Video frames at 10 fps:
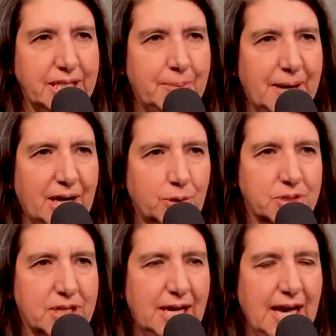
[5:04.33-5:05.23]

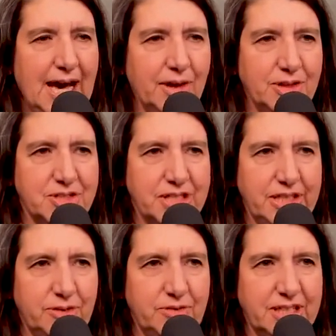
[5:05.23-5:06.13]
about how the city
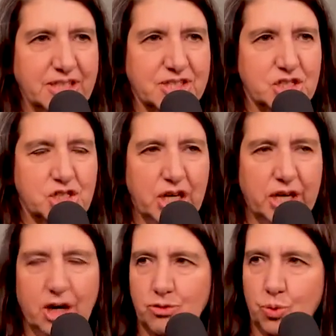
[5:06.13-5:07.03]
of Phoenix has shut off